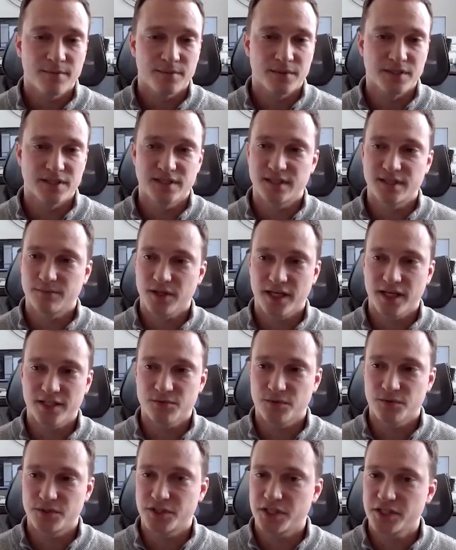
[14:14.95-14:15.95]
I mean, some
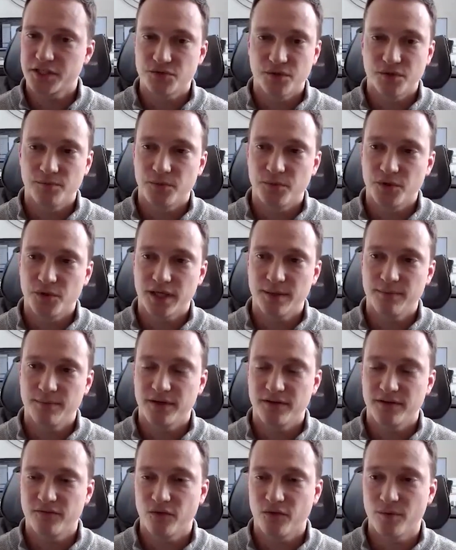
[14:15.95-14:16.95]
clients were just doing
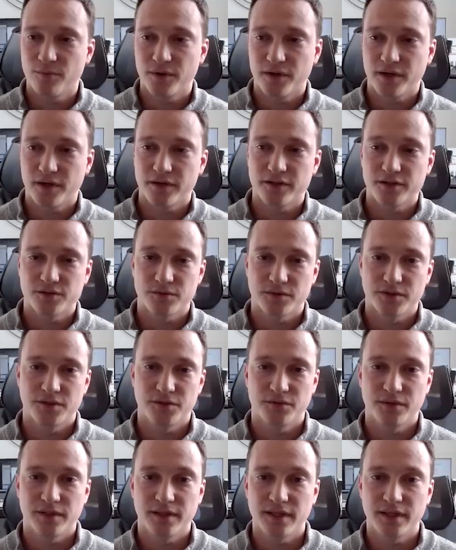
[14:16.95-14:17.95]
bookkeeping for, but others were
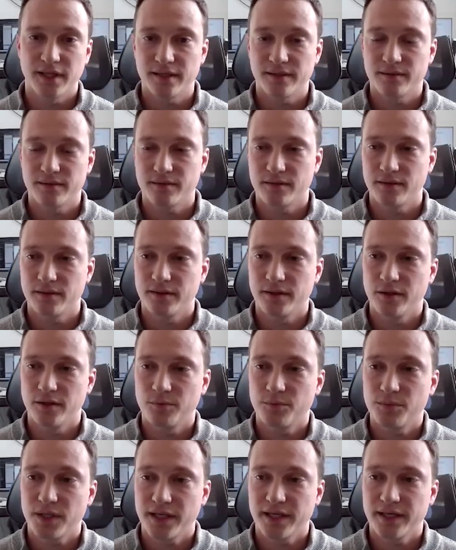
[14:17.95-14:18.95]
doing that, you know,
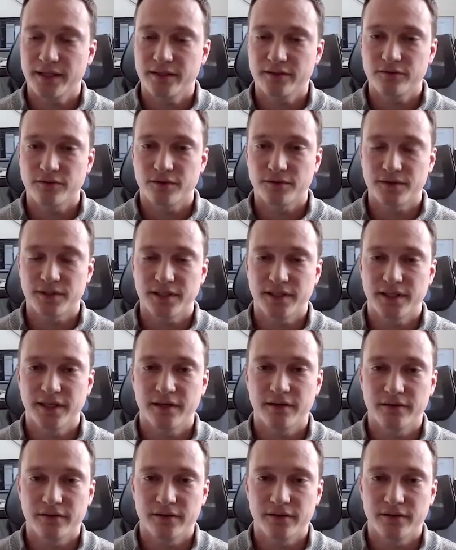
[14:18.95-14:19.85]
planning throughout the year.